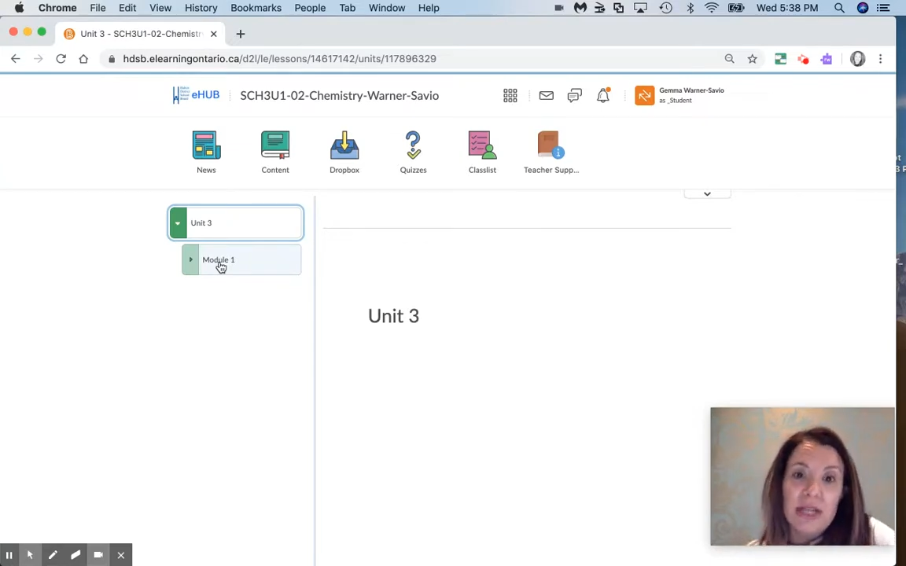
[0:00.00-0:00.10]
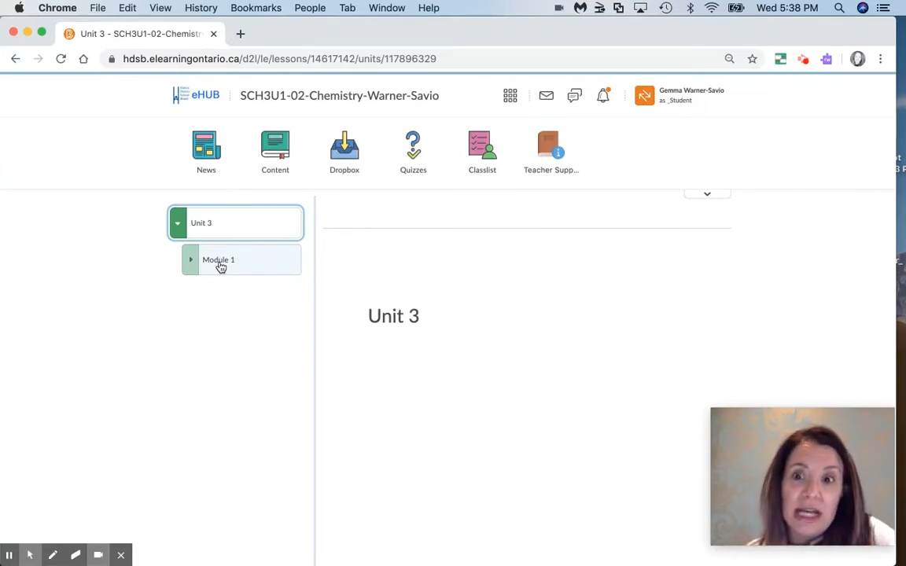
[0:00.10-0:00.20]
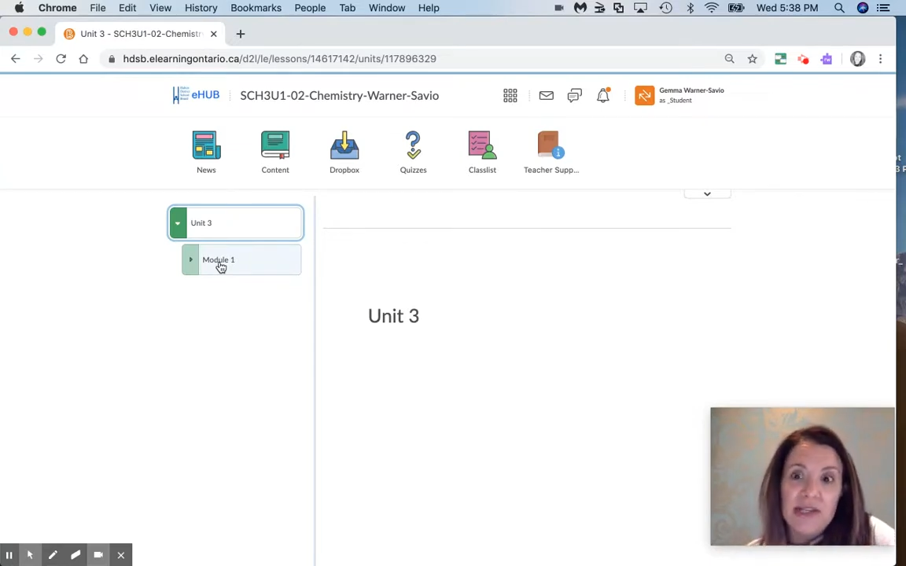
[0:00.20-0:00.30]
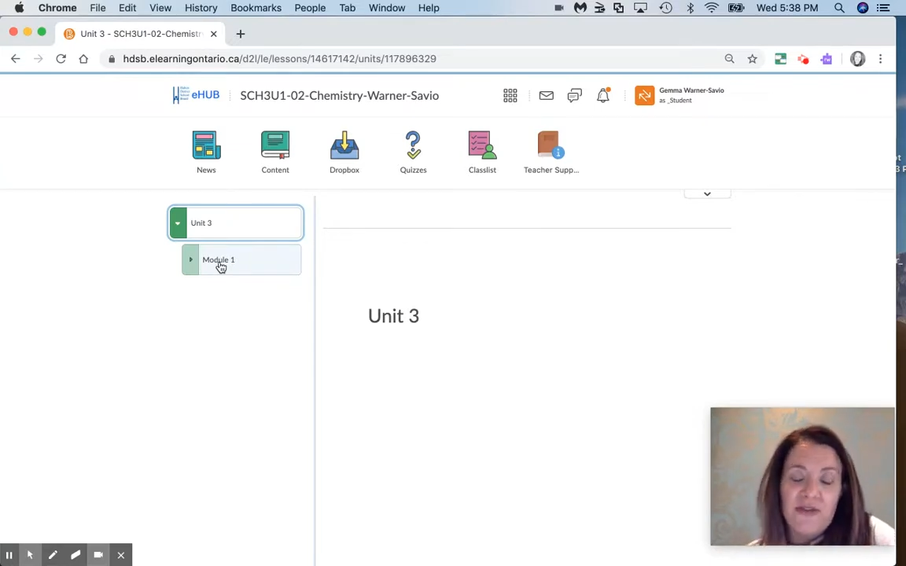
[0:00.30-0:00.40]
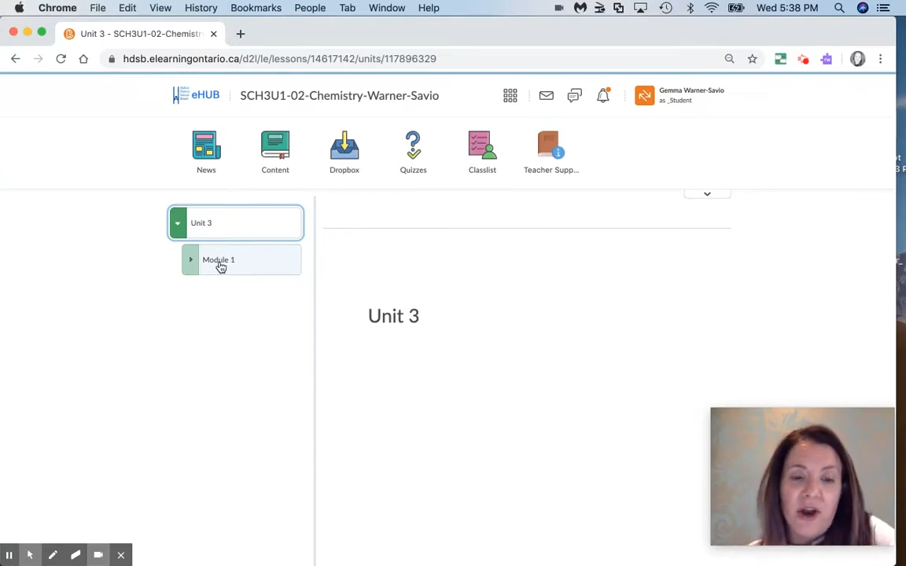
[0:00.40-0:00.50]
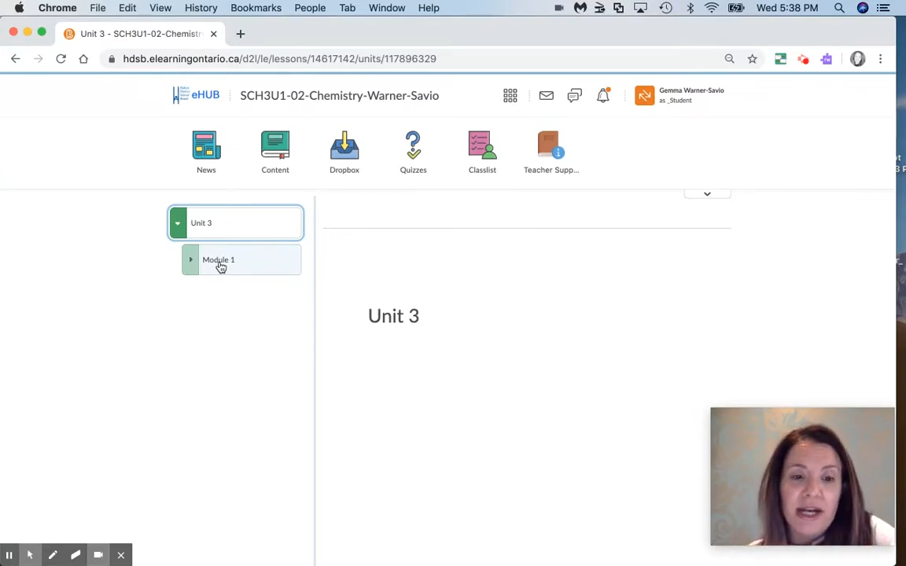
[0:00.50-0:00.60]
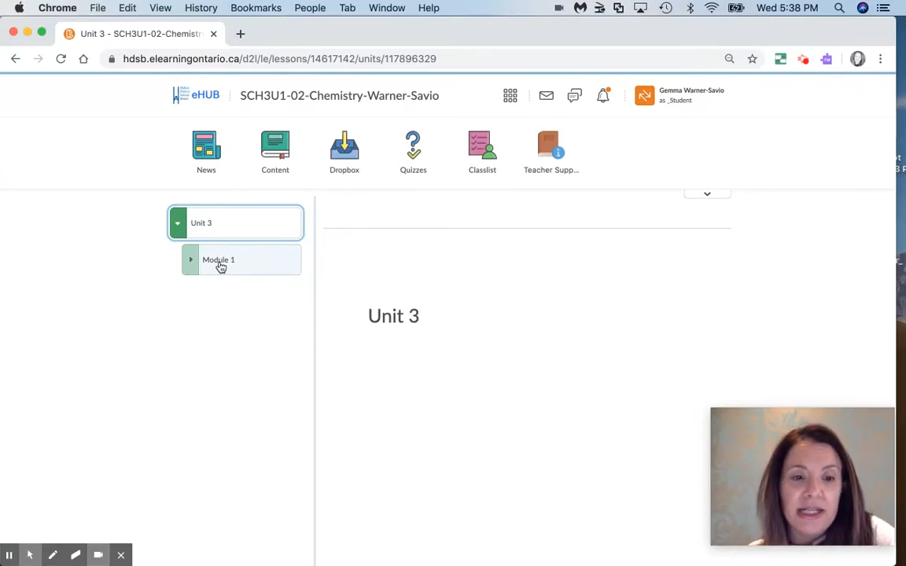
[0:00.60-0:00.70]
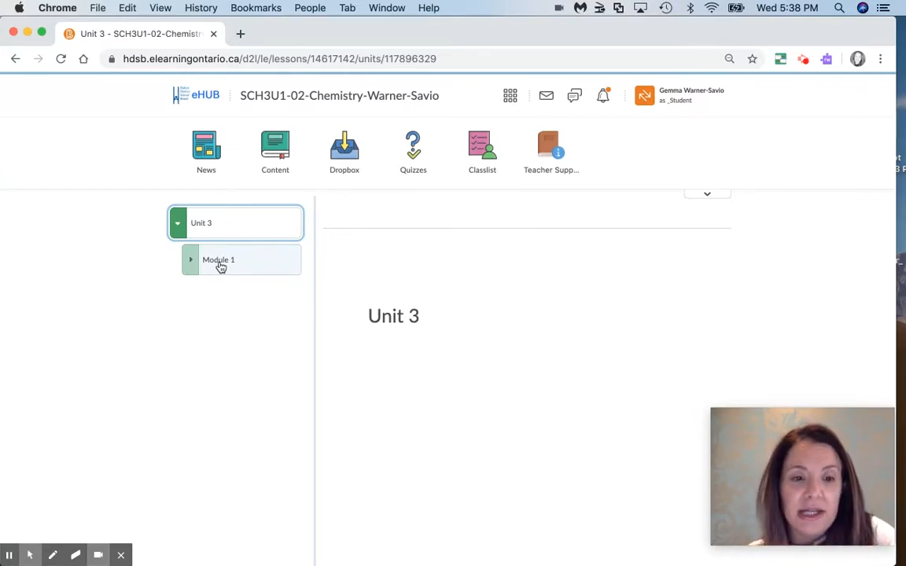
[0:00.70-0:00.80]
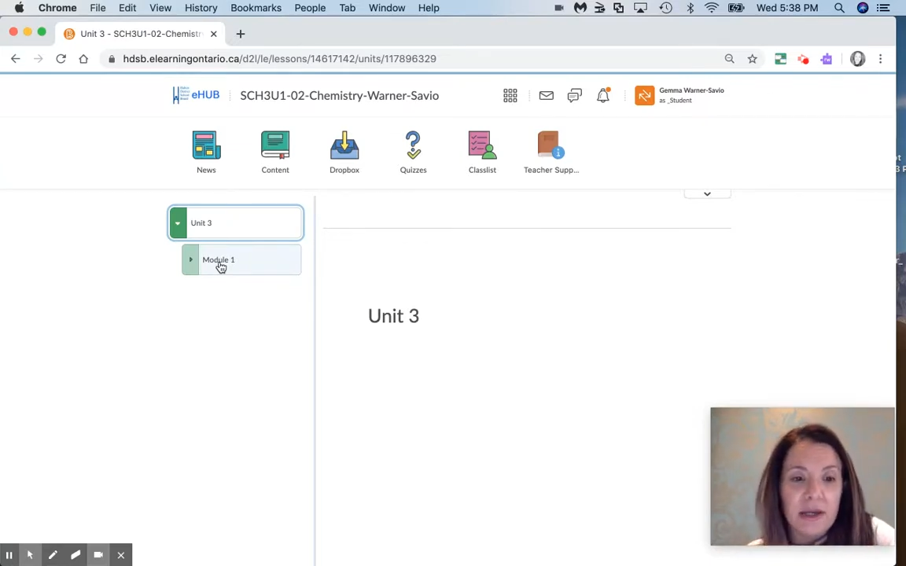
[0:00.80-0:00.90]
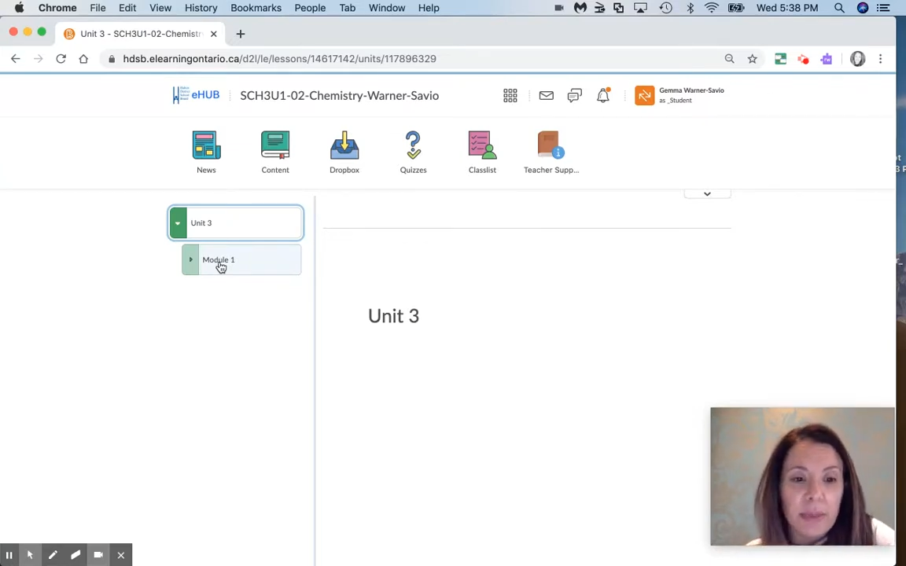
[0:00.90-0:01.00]
next Friday
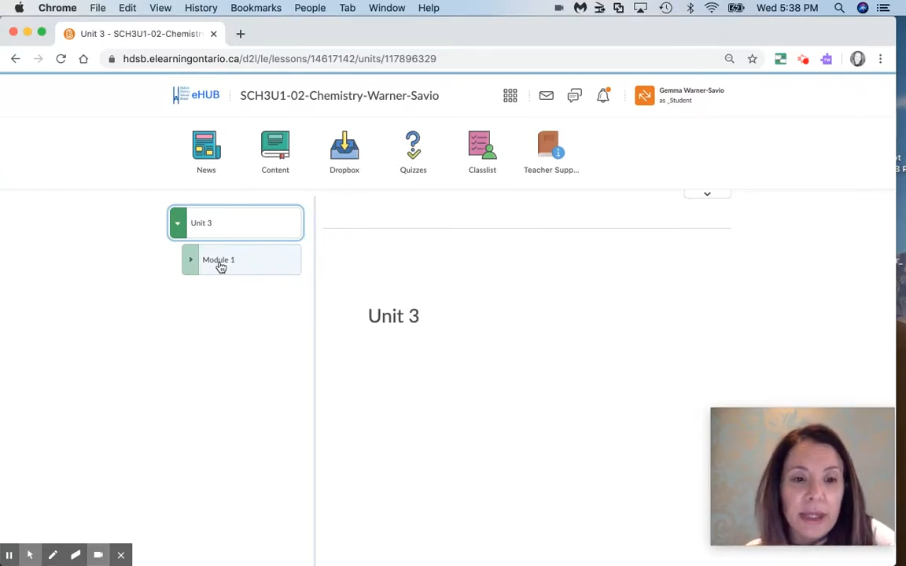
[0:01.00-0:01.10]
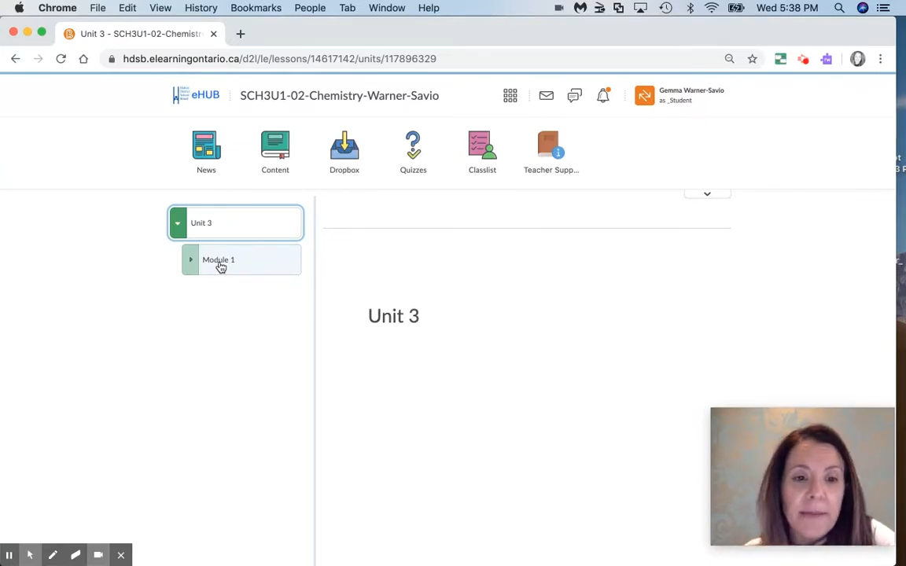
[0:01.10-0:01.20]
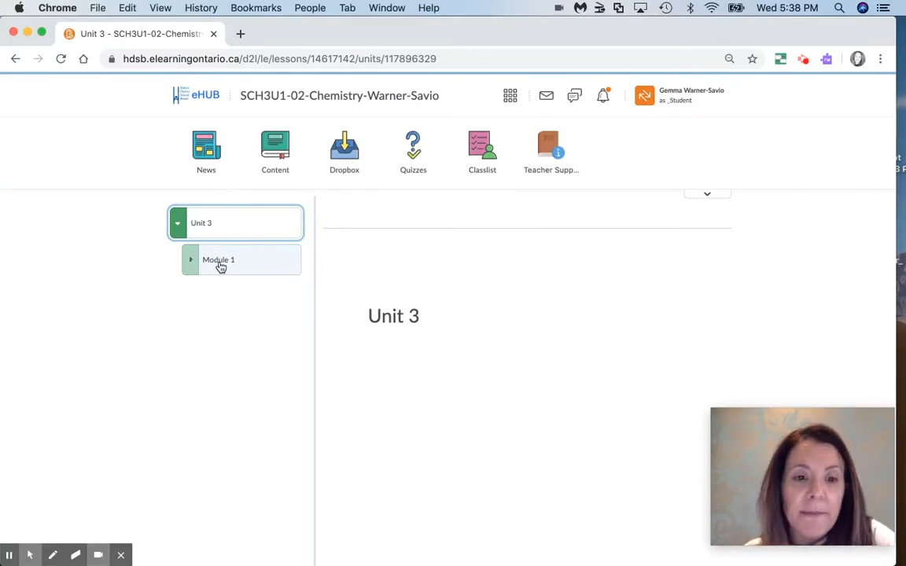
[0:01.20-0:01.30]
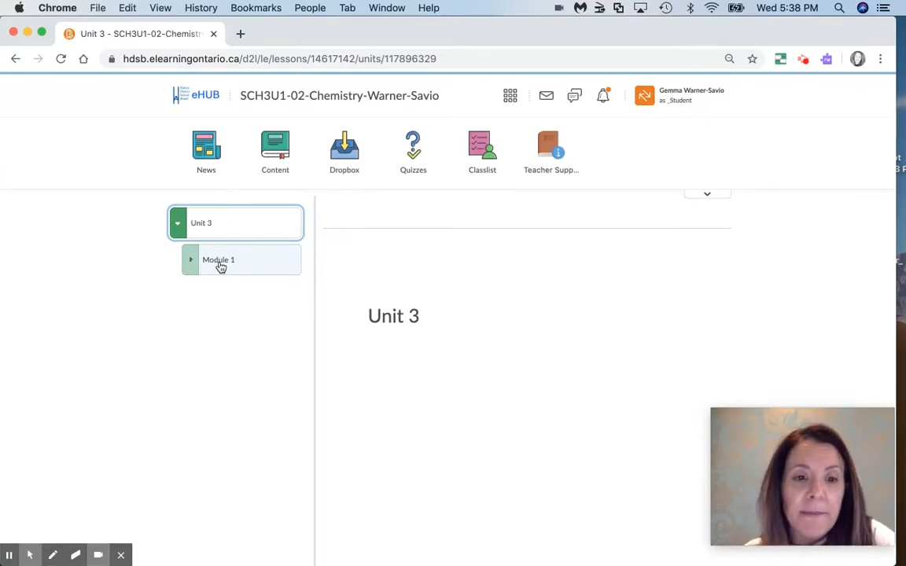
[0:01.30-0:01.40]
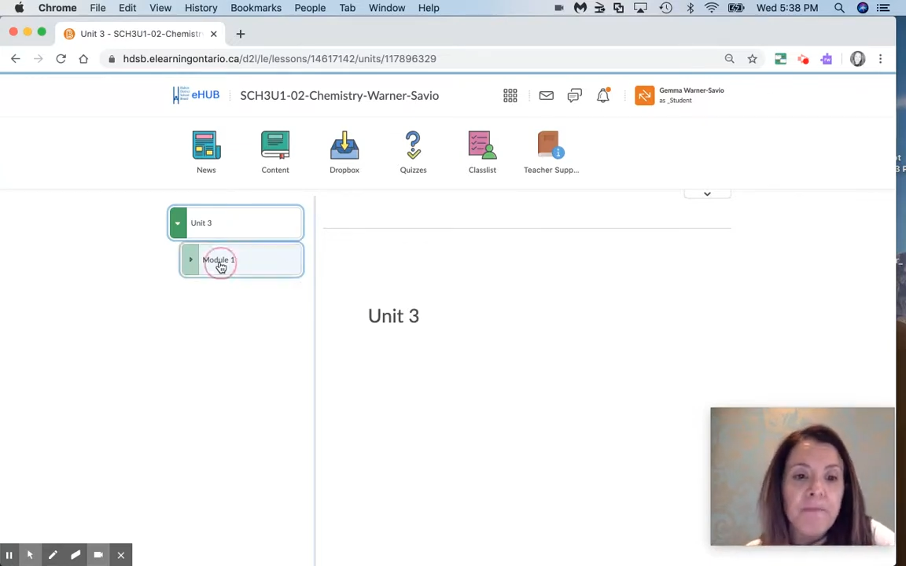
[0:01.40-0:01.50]
to complete.